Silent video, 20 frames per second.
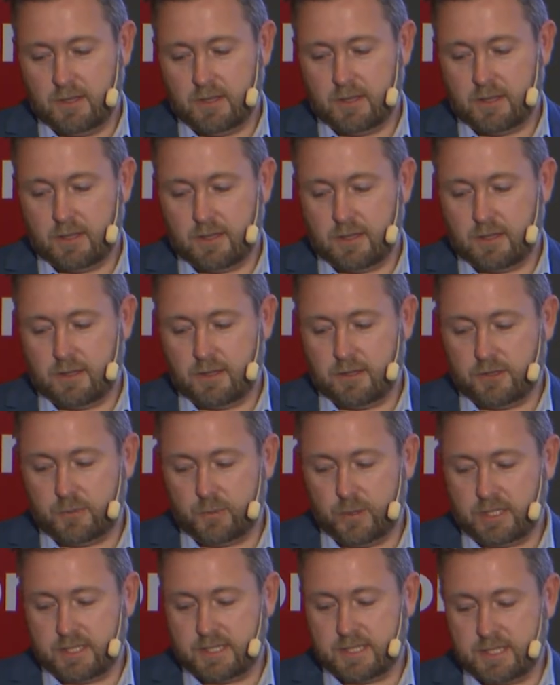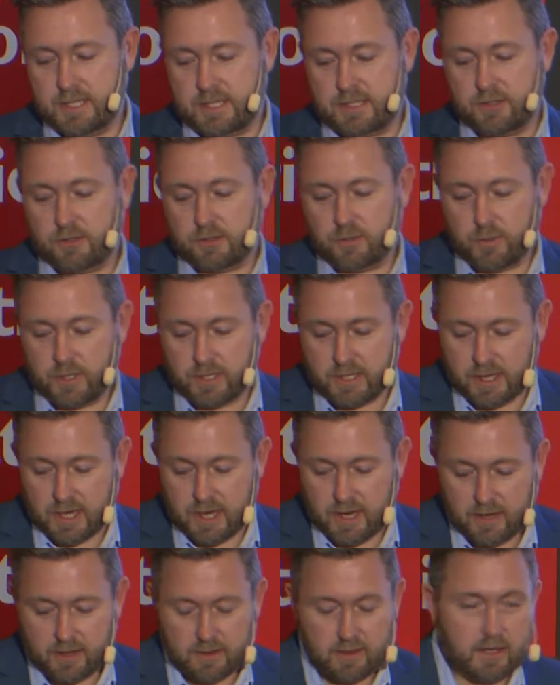Uh, the 26 to
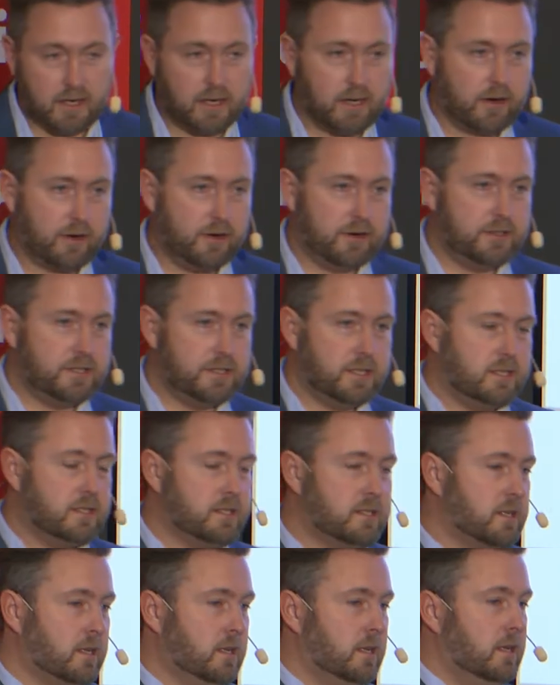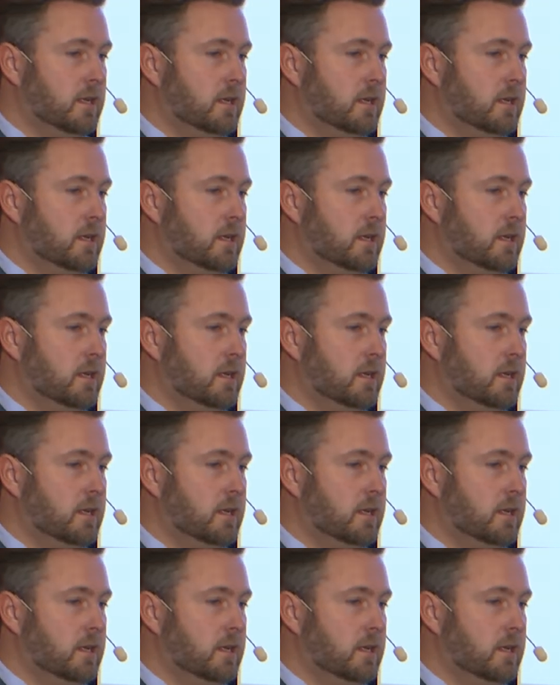28 gigahertz is